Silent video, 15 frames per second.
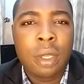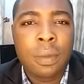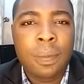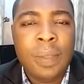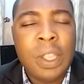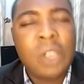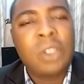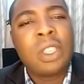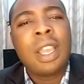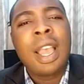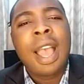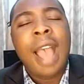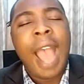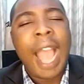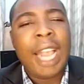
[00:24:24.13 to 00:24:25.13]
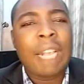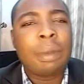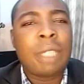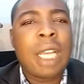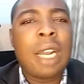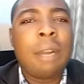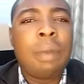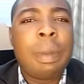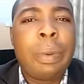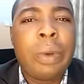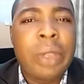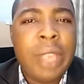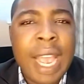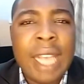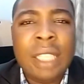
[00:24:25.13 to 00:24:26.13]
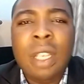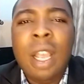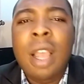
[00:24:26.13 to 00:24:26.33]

You see, I keep telling people, yes,